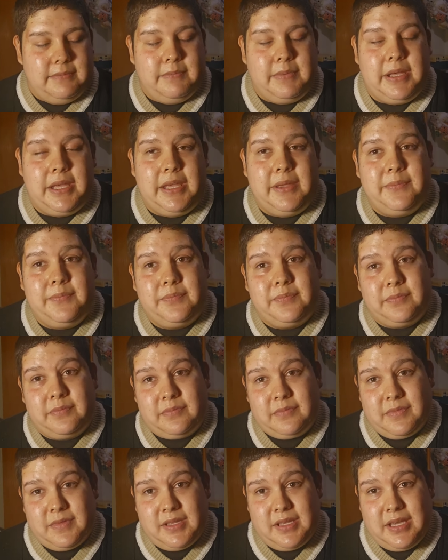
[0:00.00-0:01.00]
But
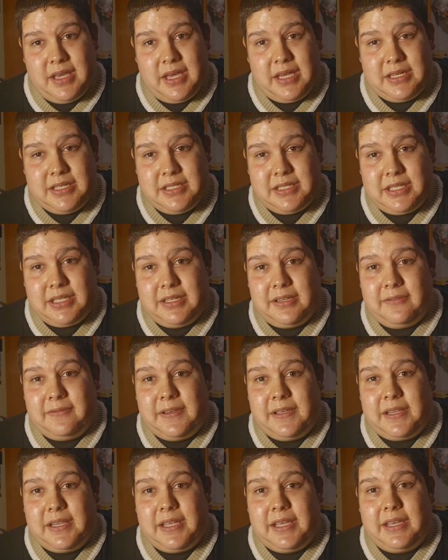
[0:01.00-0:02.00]
I just kind of
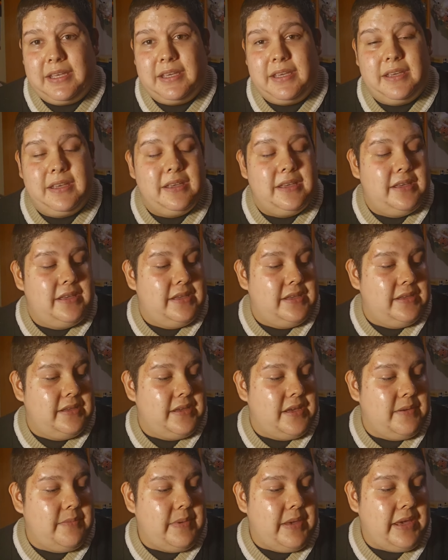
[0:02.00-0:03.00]
feel like
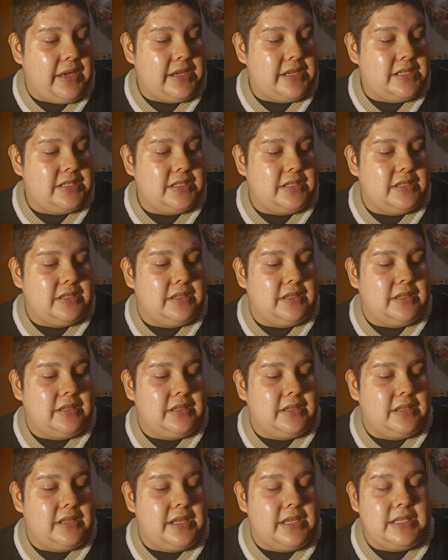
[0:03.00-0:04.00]
a package
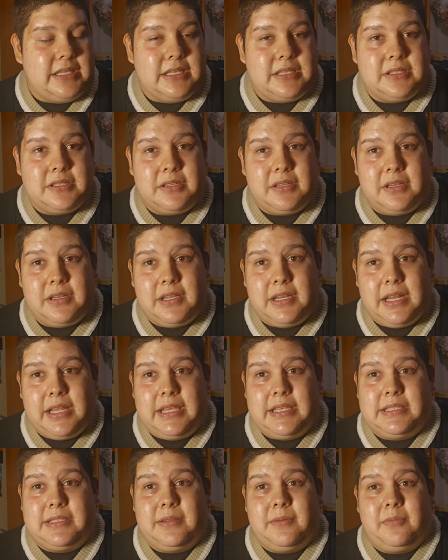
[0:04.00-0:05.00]
is as good
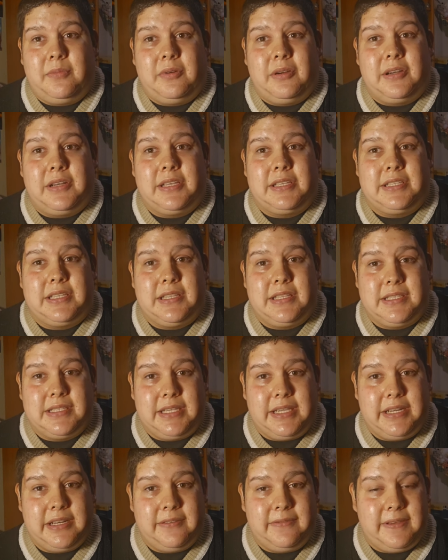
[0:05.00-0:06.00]
as the product
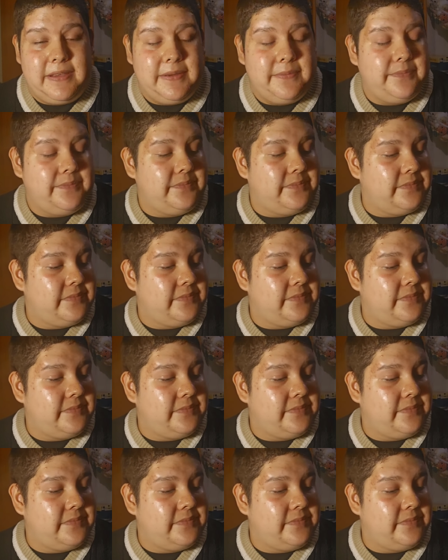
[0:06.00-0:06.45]
inside of it.